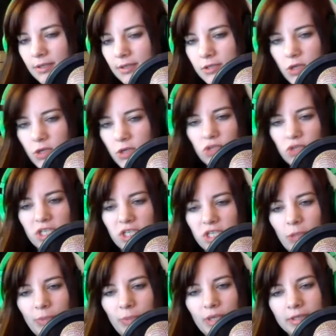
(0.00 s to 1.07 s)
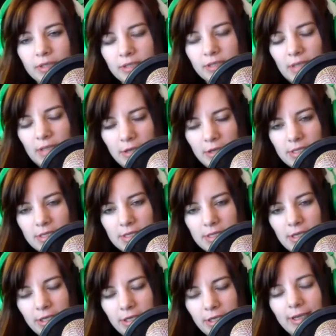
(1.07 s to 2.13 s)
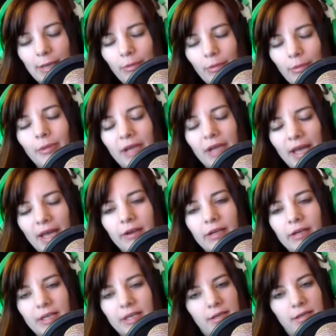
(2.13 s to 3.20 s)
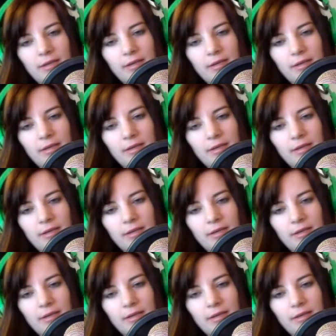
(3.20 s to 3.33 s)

too switchy uppy, so he couldn't get a propaganda gander at it.